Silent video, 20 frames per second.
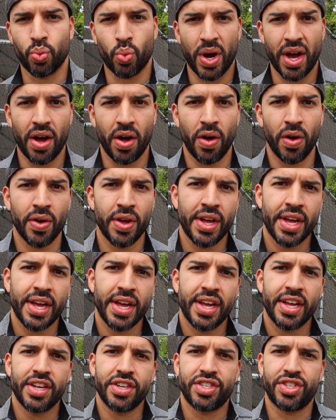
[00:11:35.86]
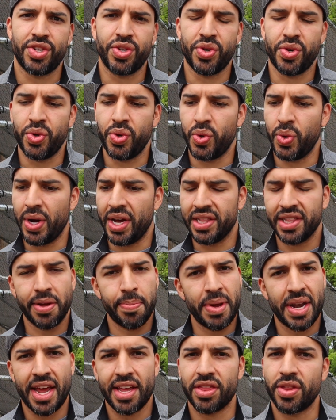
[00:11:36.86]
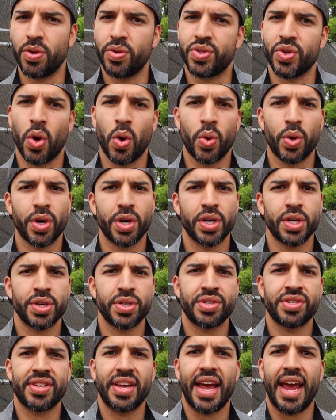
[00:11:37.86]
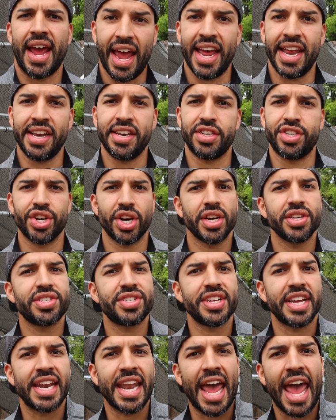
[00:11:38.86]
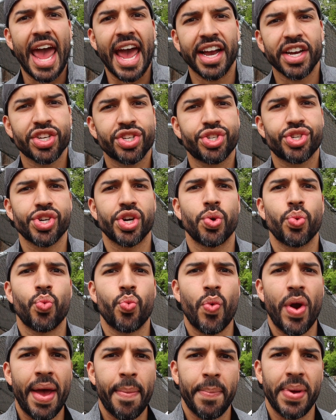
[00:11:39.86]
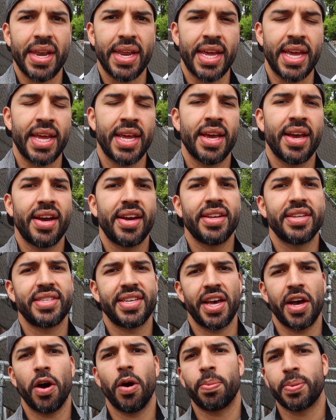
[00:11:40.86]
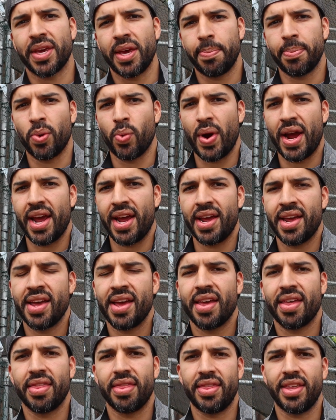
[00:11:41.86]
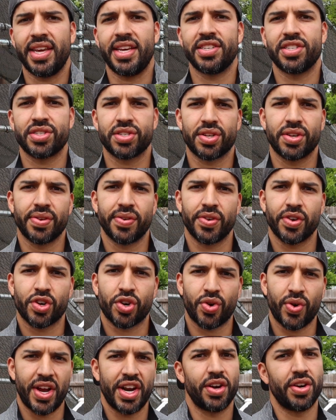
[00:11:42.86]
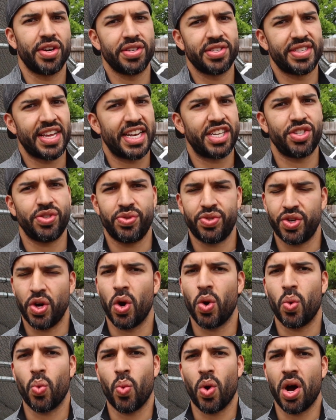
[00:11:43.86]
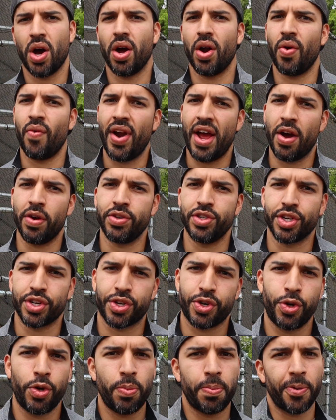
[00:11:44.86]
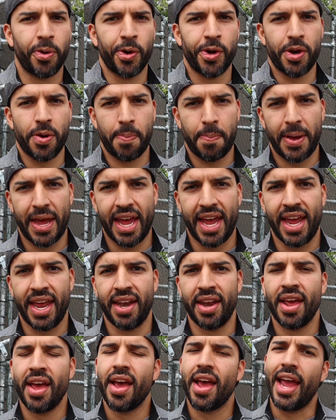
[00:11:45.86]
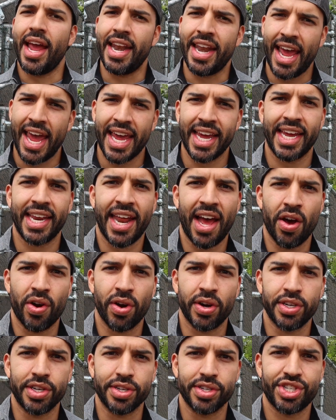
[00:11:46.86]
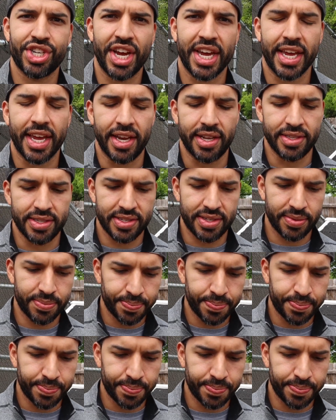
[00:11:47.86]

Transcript: well to eliminate those odors, and just an extra remedy to help keep away these critters that you don't want around your coop or your pen and hanging out on your chickens.